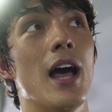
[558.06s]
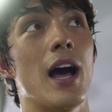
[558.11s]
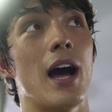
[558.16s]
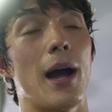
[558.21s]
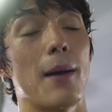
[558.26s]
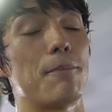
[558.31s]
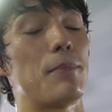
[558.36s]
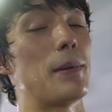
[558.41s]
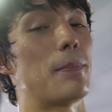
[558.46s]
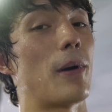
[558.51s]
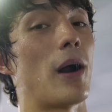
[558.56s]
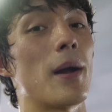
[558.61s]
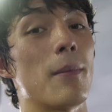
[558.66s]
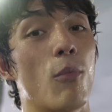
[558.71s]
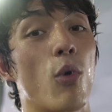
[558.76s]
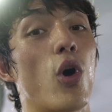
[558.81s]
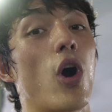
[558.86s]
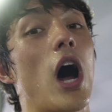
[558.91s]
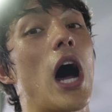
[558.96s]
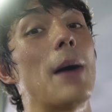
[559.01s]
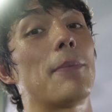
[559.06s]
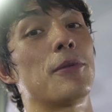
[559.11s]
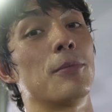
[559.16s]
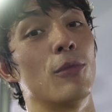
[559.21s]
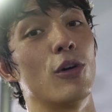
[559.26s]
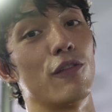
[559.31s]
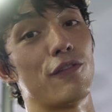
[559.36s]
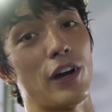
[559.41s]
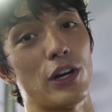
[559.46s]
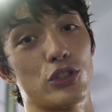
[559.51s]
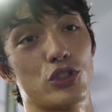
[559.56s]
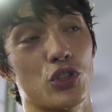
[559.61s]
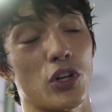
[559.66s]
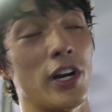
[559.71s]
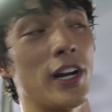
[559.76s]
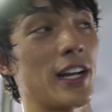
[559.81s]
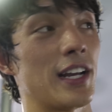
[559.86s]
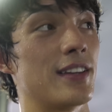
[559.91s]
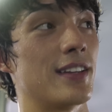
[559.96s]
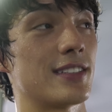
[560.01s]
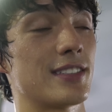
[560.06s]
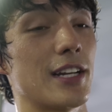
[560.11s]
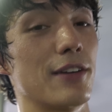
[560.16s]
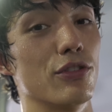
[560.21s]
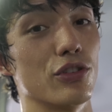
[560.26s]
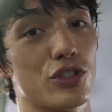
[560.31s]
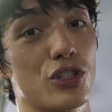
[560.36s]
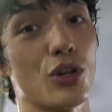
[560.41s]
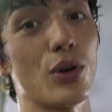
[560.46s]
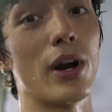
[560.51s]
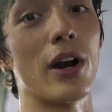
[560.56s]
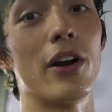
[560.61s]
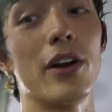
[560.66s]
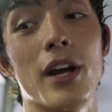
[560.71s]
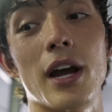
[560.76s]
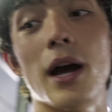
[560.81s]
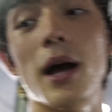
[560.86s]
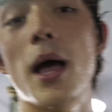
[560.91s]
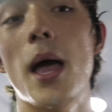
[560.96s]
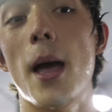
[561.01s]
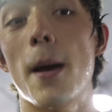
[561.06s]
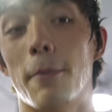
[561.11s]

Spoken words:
I'd be probably more optimal if I was training in this level 2 area.